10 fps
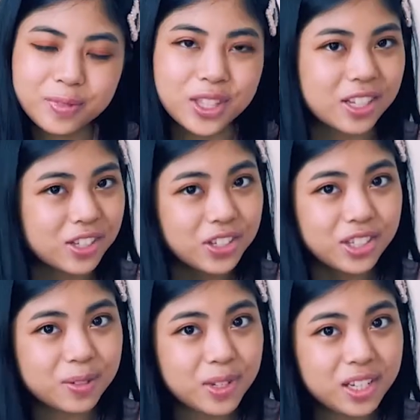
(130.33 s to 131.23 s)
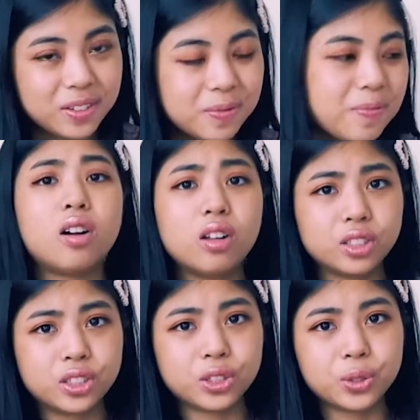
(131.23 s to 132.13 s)
But that's just me.
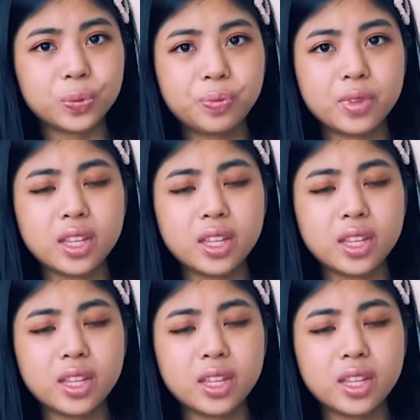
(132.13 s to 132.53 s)
Also,